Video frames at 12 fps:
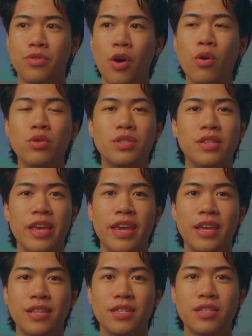those
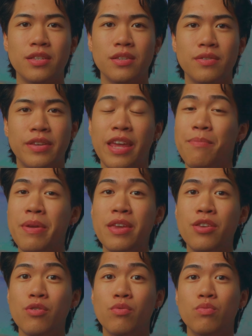things can
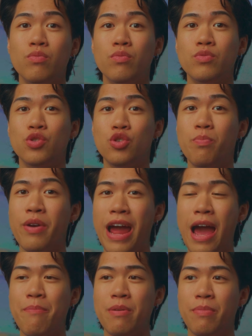make you super
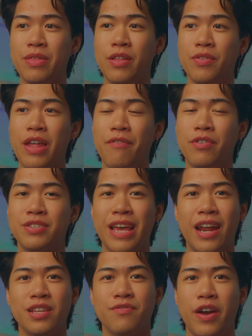happy, but they'll never
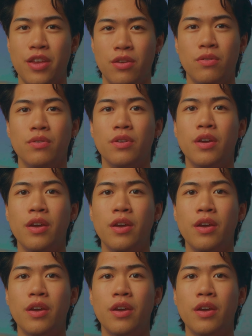satisfy you